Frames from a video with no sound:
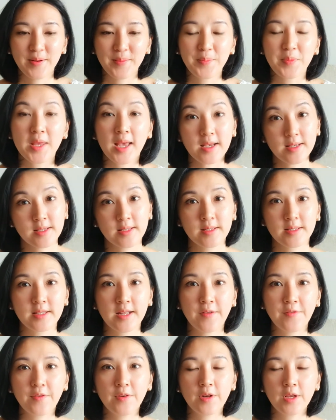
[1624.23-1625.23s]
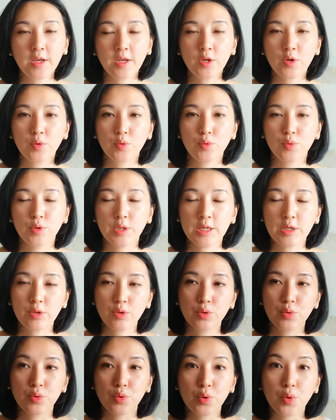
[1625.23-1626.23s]
Yes, definitely. You need
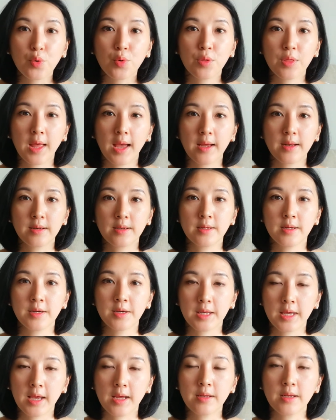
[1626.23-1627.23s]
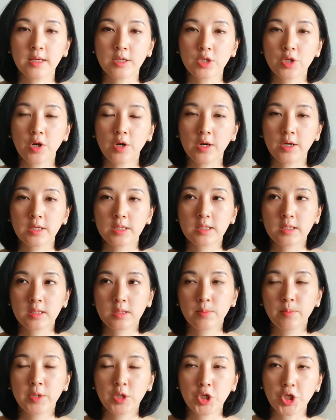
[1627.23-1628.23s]
to know that again, it's not a
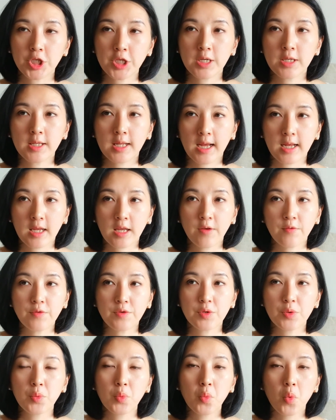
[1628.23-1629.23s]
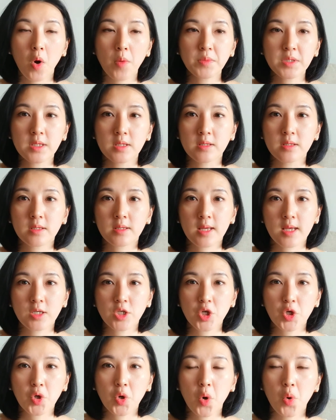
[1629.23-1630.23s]
machine that gives you warm
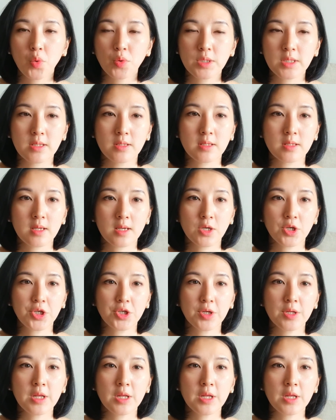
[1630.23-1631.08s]
sensation, cold sensation,